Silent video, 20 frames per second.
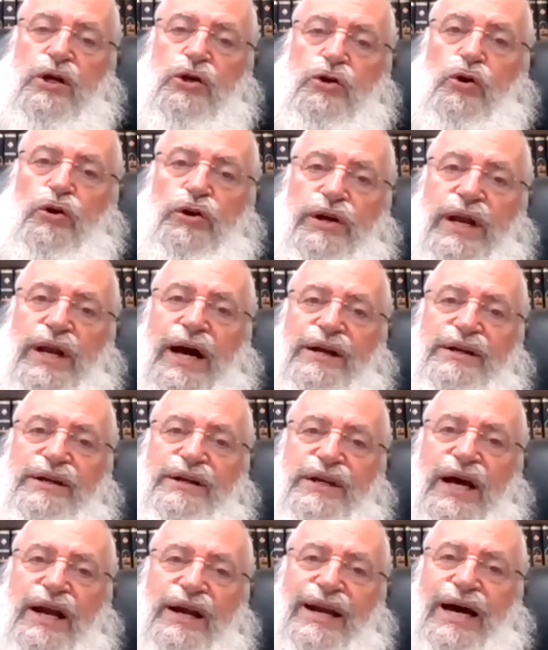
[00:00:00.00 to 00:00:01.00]
You're not
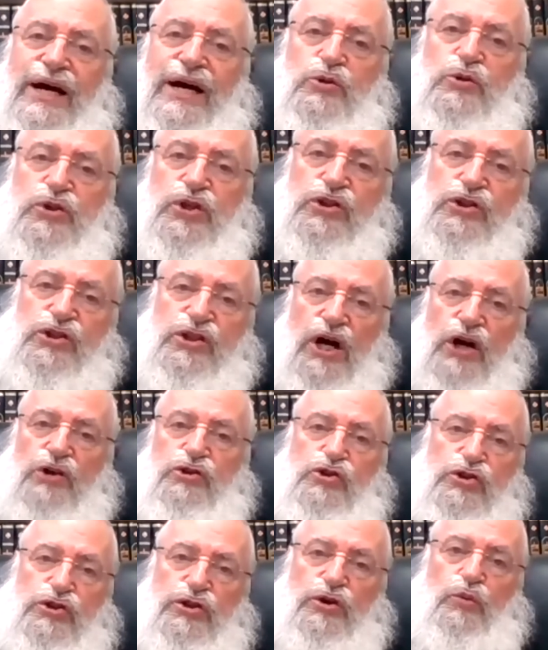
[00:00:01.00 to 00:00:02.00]
allowed to
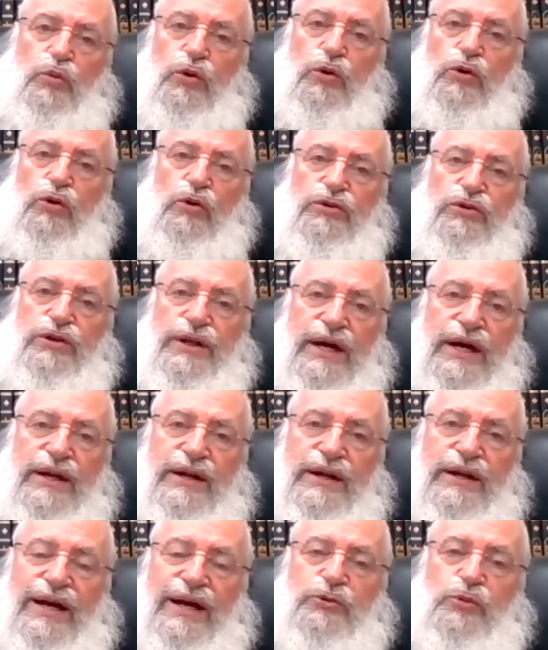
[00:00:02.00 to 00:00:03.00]
touch the world. You're not
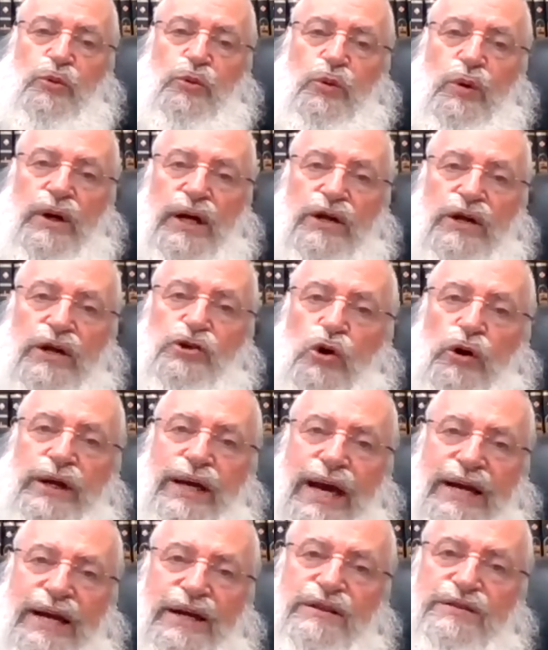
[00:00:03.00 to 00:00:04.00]
allowed to
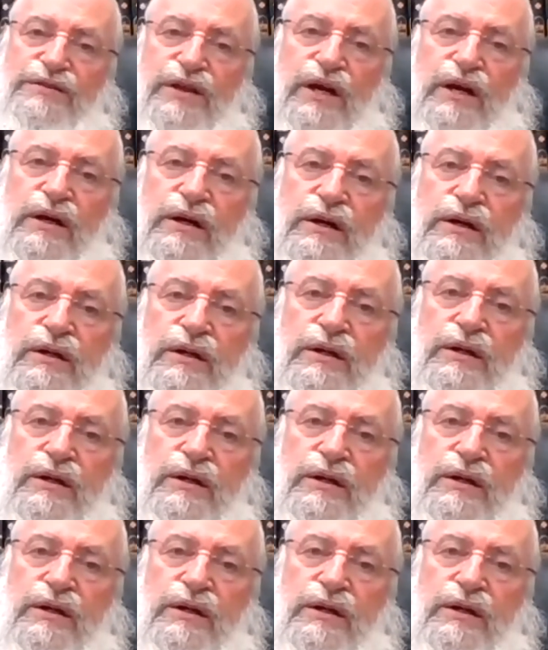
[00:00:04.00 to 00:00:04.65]
enjoy anything